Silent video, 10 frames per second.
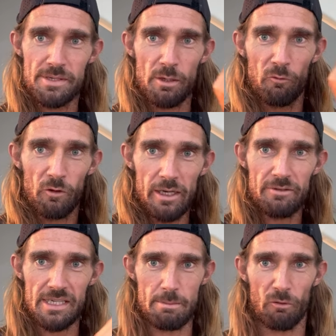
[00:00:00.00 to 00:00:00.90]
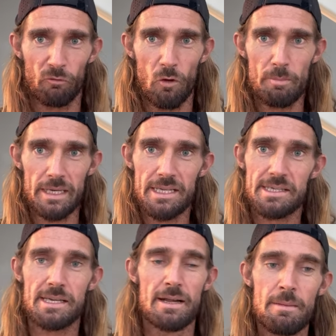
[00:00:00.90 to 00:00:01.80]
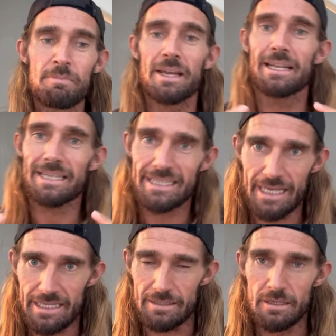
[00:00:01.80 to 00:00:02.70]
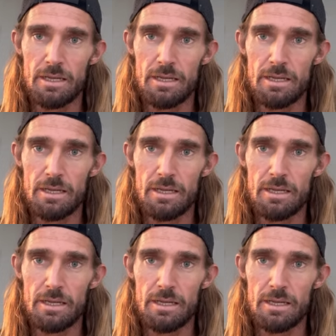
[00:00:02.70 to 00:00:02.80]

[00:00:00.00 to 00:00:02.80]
So 5 times 4 minutes, and again,